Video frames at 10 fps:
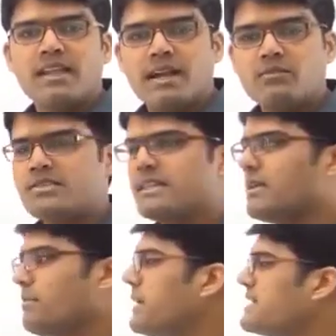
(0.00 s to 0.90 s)
I would say
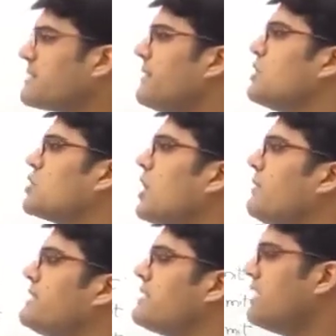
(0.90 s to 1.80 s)
the best way to
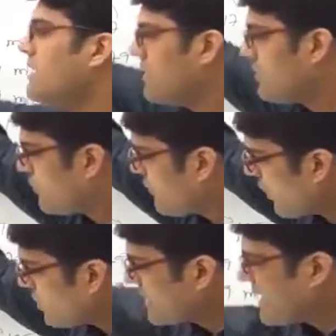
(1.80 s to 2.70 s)
solve is
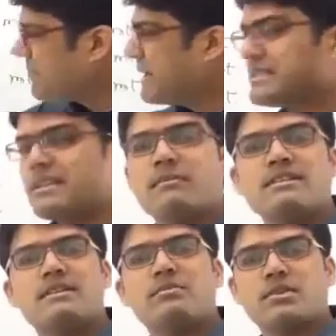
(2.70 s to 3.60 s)
follow the complete
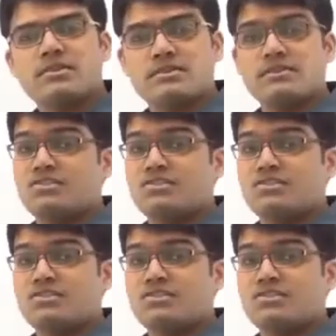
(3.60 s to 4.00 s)
step-by-step -step process.